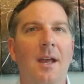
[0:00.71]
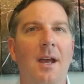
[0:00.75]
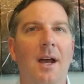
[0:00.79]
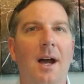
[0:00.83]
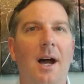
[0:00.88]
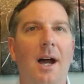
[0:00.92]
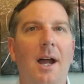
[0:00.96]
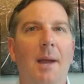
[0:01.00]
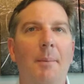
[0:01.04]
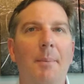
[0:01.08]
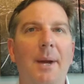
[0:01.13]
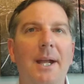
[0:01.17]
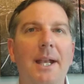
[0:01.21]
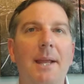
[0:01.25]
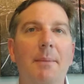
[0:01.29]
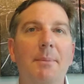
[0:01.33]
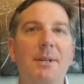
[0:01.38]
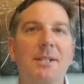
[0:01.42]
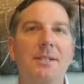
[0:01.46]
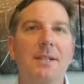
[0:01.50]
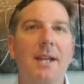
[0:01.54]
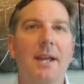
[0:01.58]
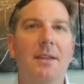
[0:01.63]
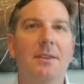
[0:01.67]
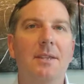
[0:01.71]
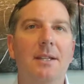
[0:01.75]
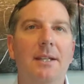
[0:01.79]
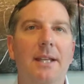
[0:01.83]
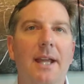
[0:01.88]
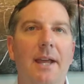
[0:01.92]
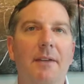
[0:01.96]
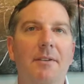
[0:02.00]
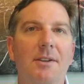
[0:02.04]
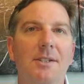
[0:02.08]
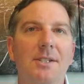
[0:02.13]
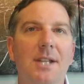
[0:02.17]
Hi, my name is Nathan
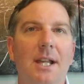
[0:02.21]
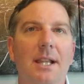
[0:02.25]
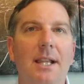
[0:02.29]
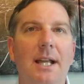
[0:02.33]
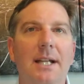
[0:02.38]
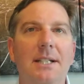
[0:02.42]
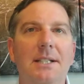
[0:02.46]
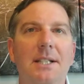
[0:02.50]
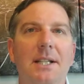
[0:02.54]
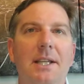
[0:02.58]
Davis. I'd like